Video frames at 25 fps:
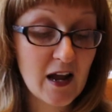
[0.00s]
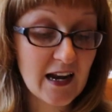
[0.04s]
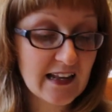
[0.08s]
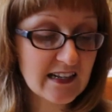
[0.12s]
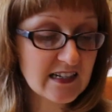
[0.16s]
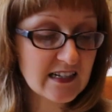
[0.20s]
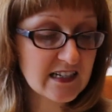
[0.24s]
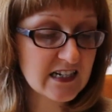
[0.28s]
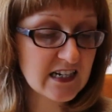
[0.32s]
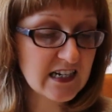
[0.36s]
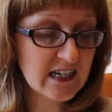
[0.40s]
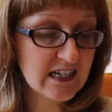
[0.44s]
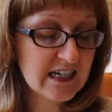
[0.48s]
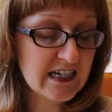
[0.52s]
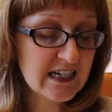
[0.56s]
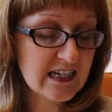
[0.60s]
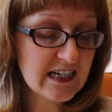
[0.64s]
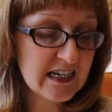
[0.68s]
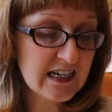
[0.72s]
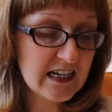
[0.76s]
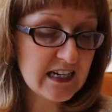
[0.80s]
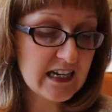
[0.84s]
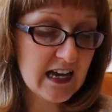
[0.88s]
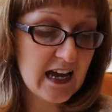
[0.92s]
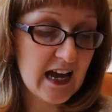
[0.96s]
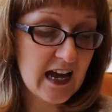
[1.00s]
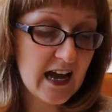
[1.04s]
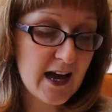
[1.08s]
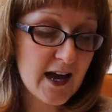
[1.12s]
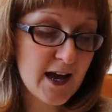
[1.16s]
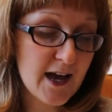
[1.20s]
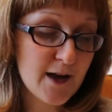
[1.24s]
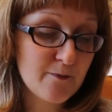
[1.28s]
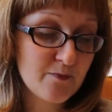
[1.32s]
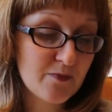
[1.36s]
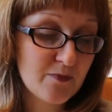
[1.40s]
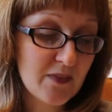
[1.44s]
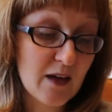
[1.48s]
list.
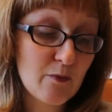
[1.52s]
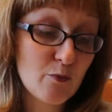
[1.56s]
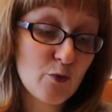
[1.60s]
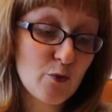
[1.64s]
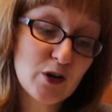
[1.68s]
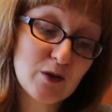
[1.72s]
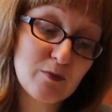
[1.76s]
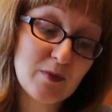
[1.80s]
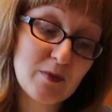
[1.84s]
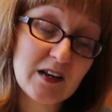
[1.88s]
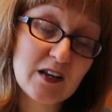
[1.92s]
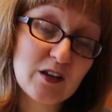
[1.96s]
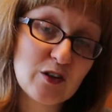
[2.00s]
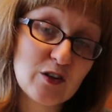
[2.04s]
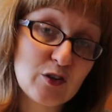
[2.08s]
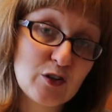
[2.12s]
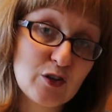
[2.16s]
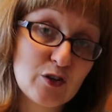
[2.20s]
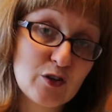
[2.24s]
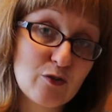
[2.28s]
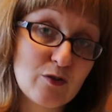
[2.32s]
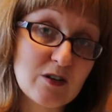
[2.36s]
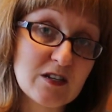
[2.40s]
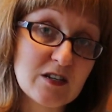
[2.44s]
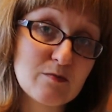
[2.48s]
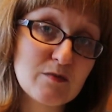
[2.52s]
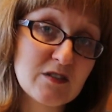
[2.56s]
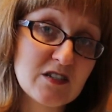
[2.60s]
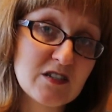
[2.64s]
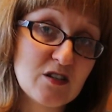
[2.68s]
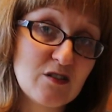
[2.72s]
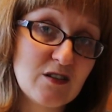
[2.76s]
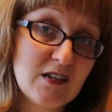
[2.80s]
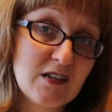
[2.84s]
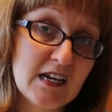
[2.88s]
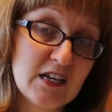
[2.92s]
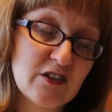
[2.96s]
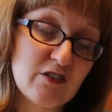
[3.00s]
And would have been a good Christmas
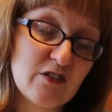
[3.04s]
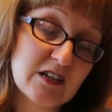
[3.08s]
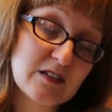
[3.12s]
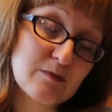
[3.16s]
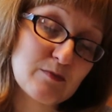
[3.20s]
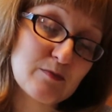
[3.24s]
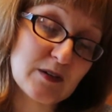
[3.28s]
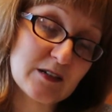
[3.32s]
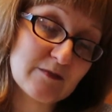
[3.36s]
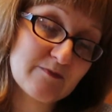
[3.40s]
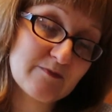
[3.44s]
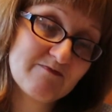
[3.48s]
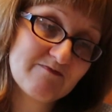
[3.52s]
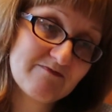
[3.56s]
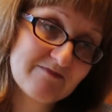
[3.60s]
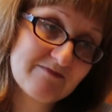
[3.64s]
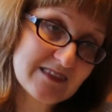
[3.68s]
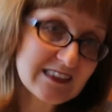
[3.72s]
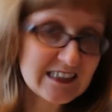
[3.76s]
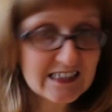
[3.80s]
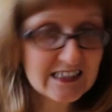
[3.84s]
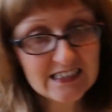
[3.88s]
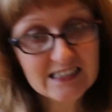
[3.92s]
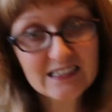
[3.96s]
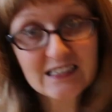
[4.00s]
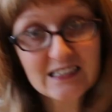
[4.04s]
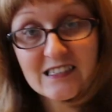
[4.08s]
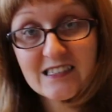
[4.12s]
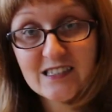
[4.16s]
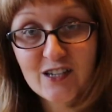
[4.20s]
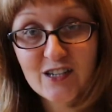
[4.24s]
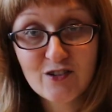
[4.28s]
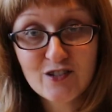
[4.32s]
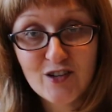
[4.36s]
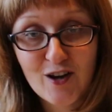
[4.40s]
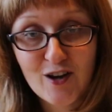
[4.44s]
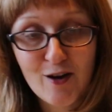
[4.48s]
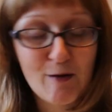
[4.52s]
New Year dress, but
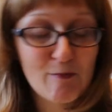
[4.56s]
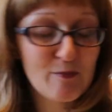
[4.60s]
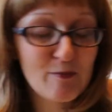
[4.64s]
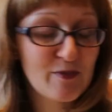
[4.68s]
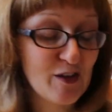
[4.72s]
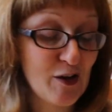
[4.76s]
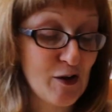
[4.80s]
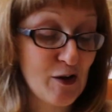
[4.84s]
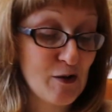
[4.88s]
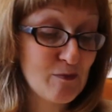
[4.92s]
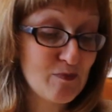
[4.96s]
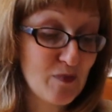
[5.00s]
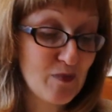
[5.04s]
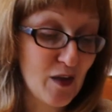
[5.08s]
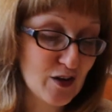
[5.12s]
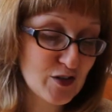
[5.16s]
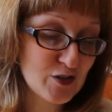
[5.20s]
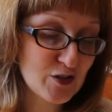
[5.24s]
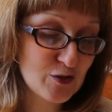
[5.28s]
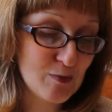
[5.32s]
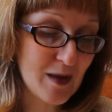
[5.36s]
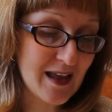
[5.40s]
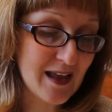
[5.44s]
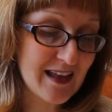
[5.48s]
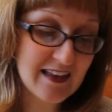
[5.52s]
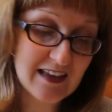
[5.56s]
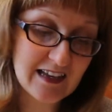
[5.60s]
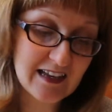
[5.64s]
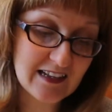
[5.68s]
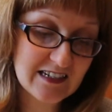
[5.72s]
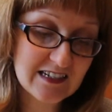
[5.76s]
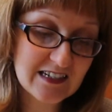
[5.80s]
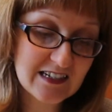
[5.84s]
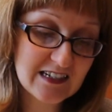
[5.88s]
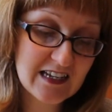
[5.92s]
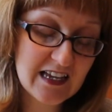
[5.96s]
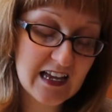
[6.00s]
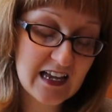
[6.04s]
no time, so I shall make
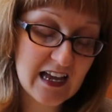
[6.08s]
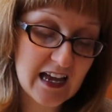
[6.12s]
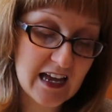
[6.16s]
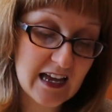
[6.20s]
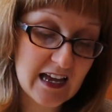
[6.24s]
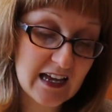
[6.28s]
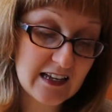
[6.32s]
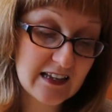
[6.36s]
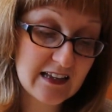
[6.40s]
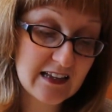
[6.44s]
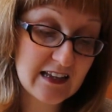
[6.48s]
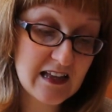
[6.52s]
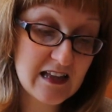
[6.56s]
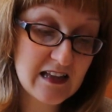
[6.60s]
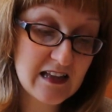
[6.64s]
it for